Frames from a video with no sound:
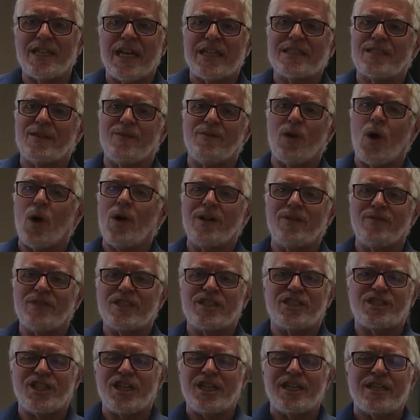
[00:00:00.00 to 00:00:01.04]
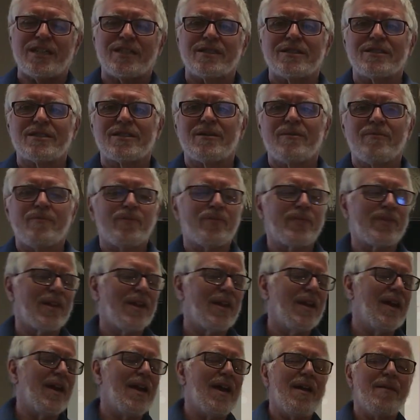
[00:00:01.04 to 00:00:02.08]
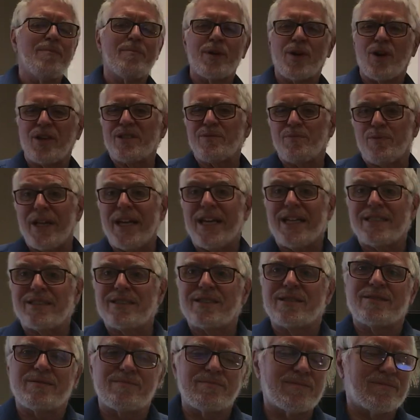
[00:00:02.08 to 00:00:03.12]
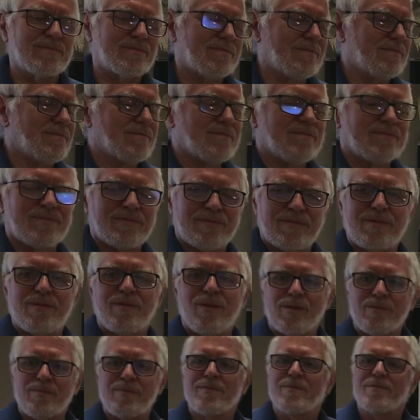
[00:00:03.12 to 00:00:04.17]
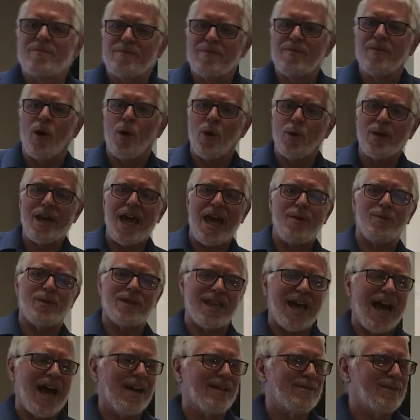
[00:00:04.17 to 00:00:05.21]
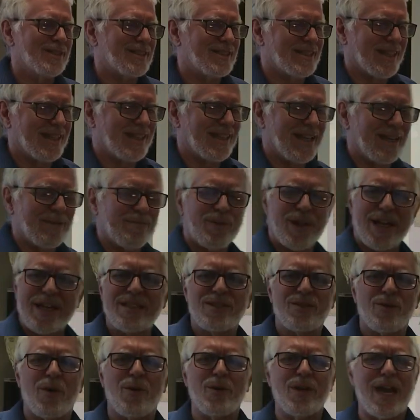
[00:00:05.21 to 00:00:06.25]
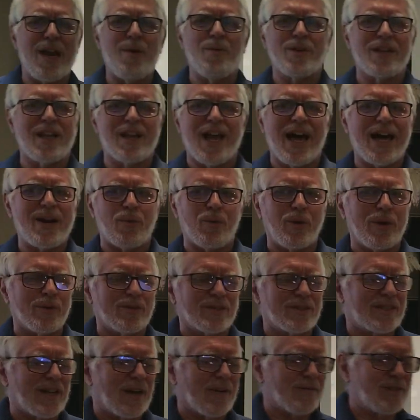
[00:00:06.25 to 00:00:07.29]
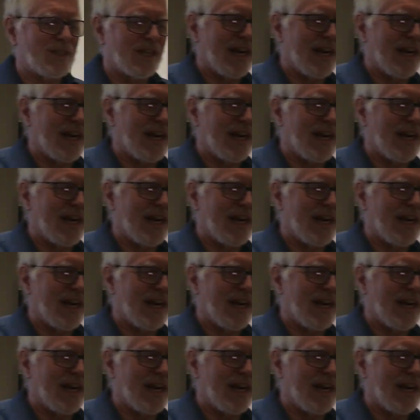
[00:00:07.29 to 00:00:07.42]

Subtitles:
sets of all of its genes, because plants are okay with that, is that plants are okay with a lot of weird stuff